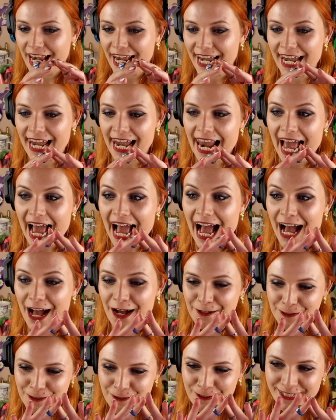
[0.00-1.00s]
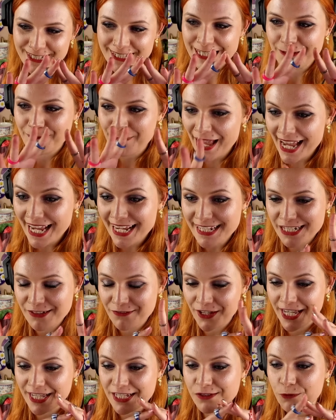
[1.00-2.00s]
allowed space
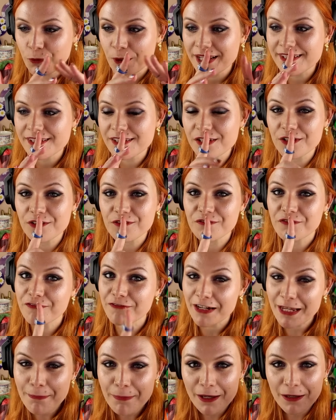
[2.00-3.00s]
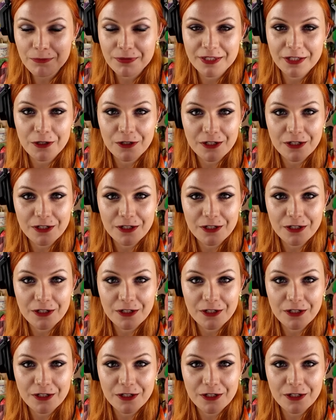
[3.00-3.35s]
for his voice to flip up the